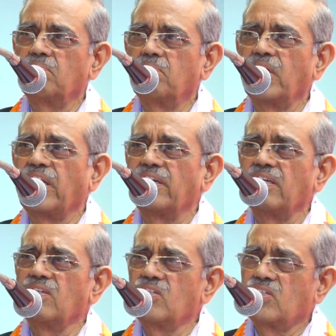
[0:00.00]
but it
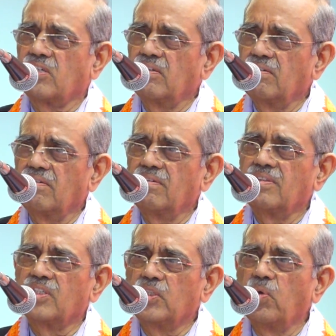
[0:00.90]
is
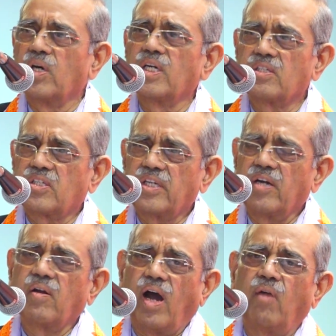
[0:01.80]
yours
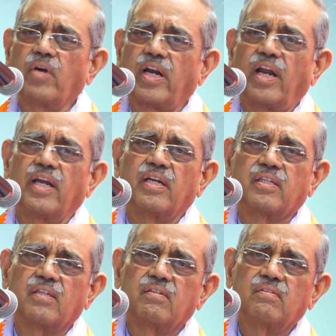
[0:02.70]
and our right